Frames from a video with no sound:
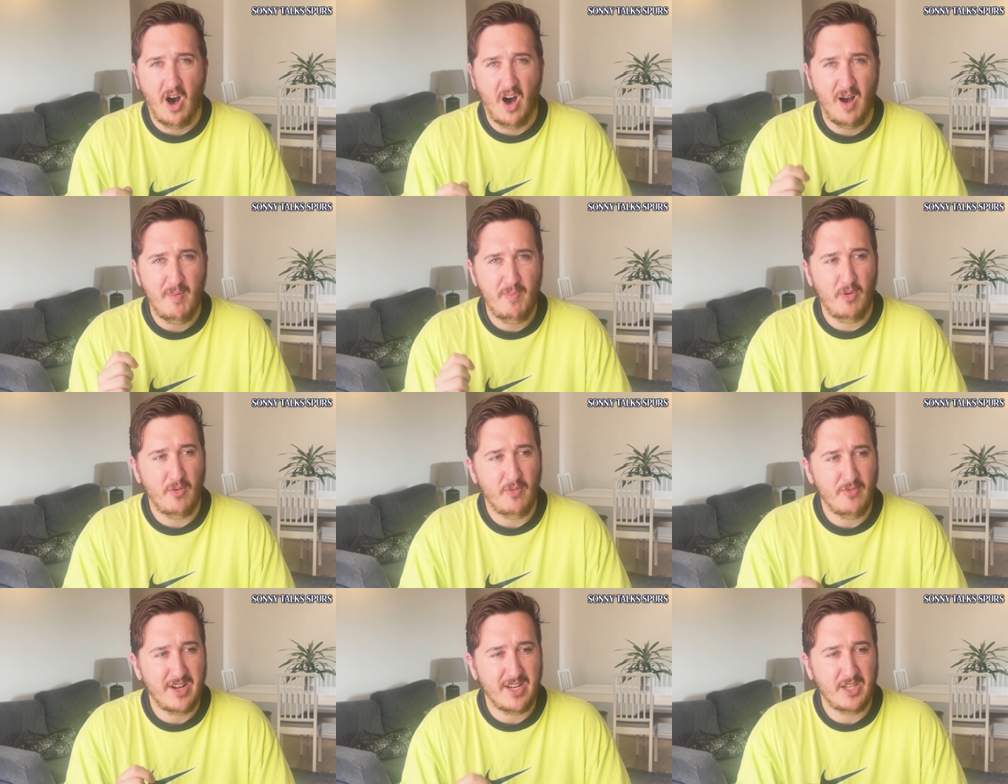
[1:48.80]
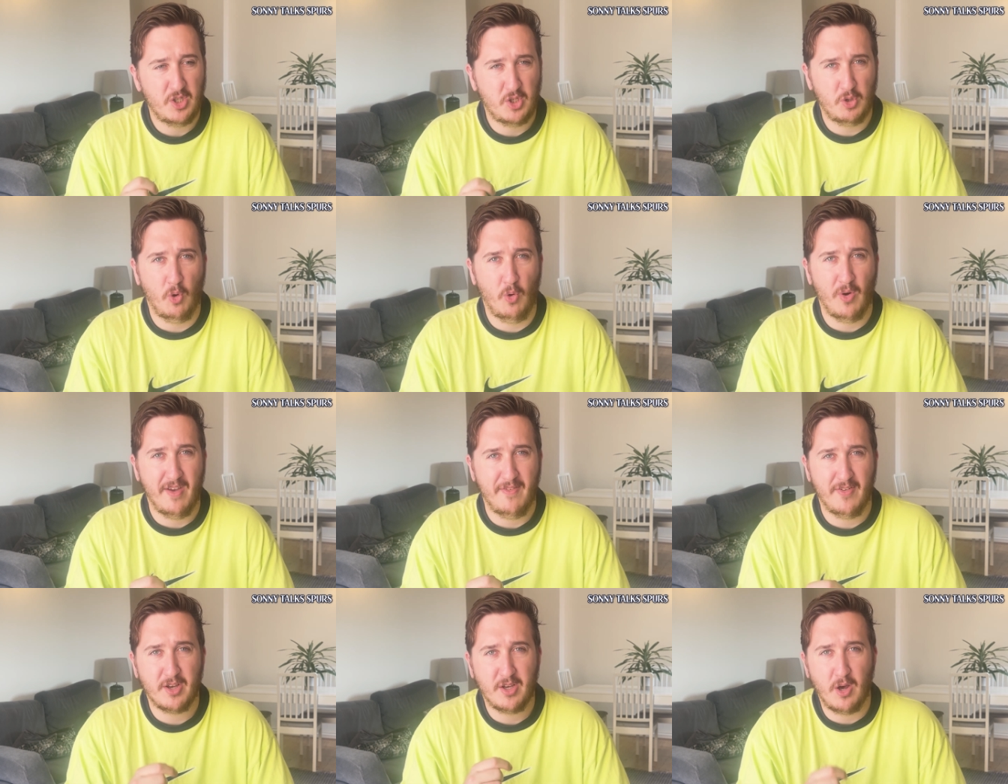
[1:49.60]
I'm not really sure
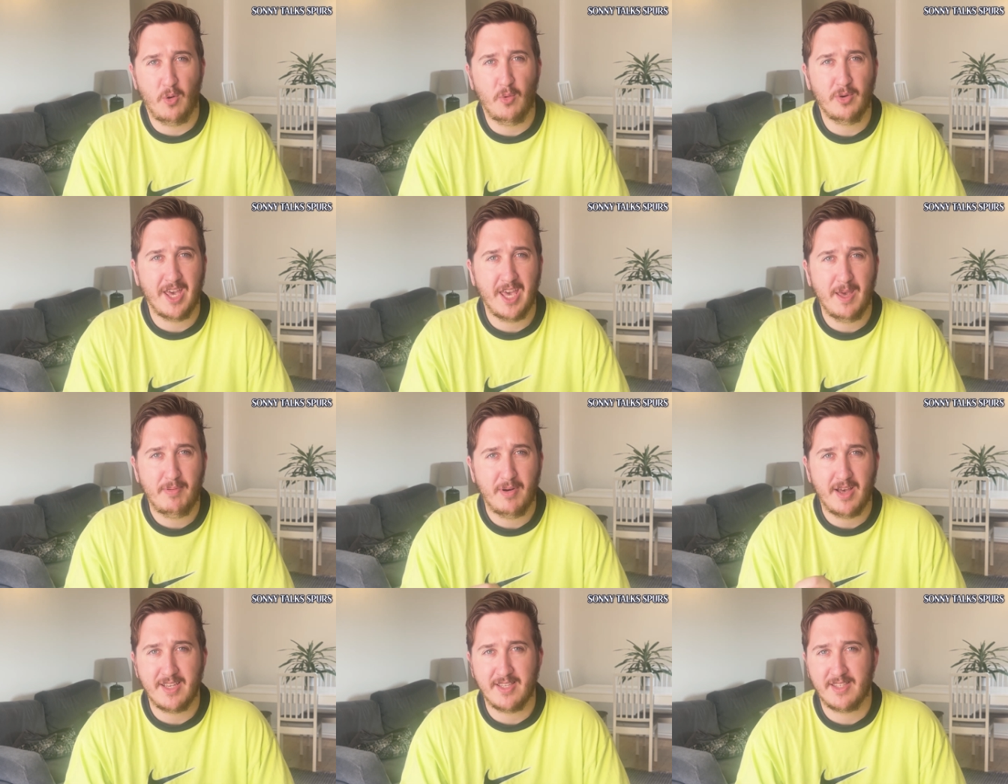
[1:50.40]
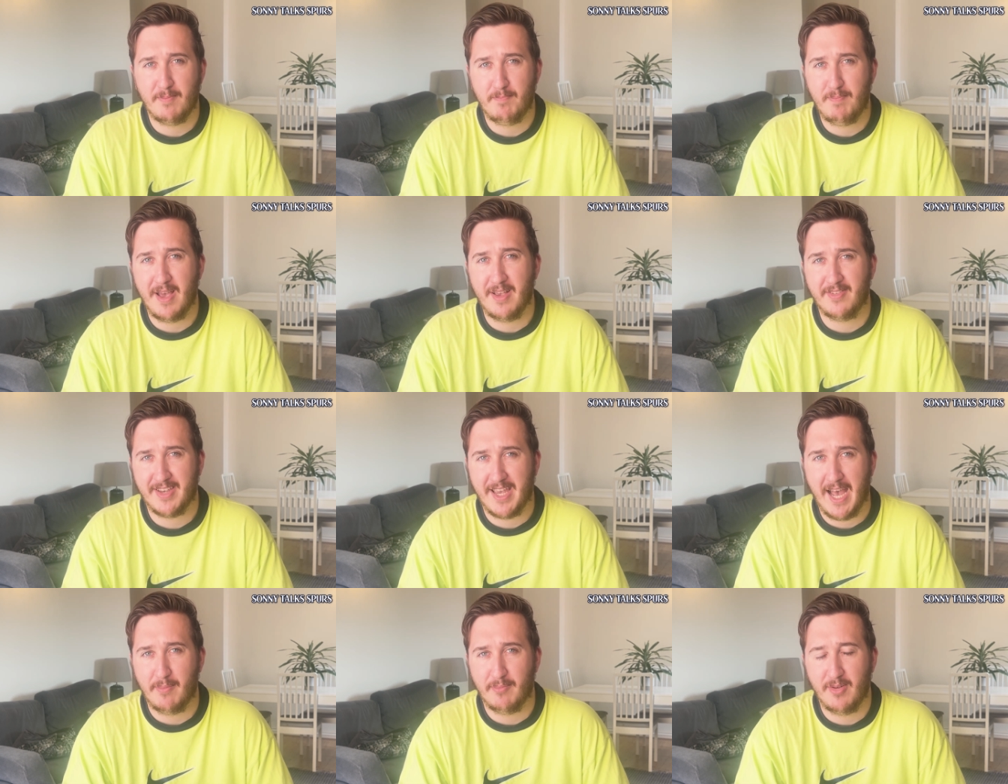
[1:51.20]
if a goalkeeper is the best
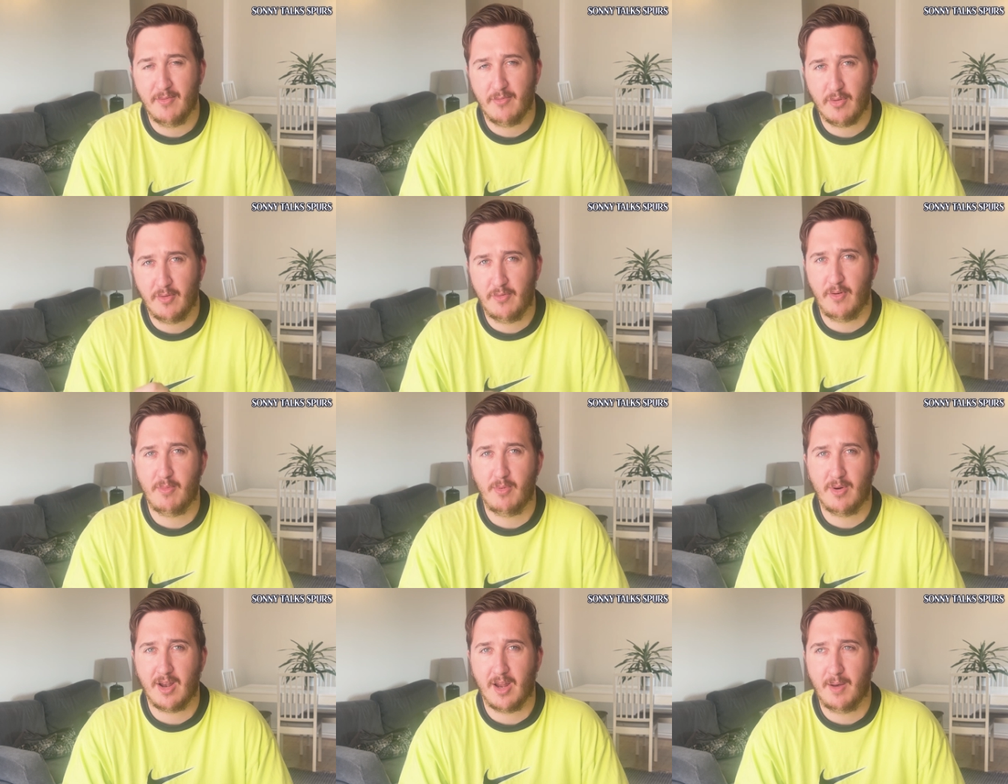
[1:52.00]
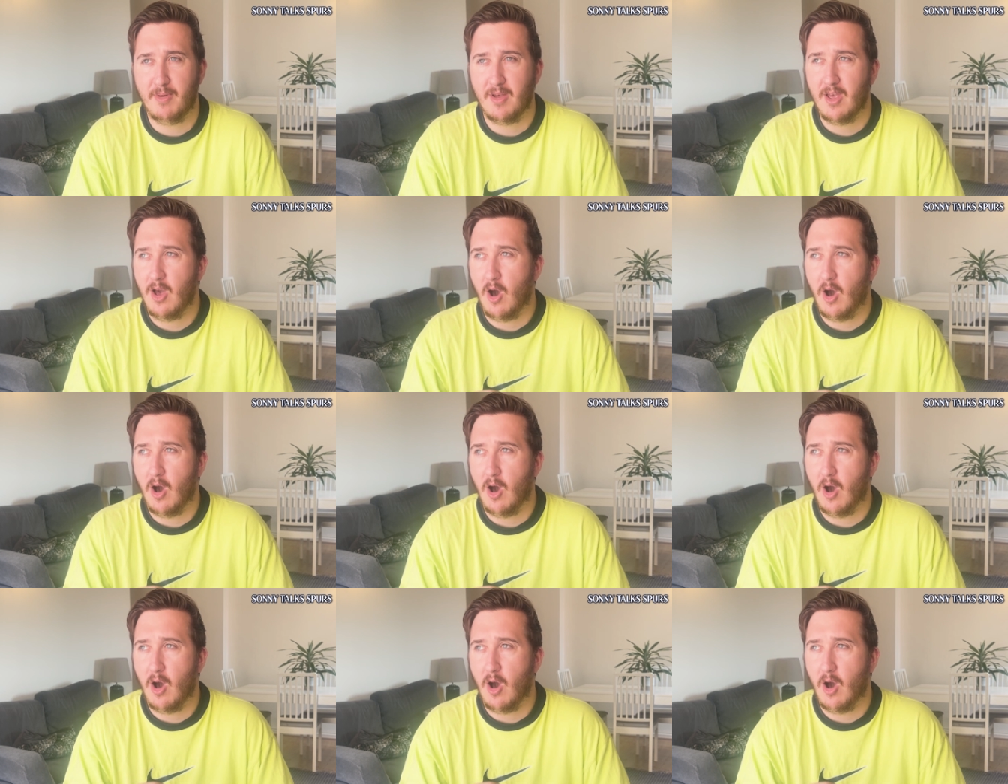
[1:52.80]
captain for a football club.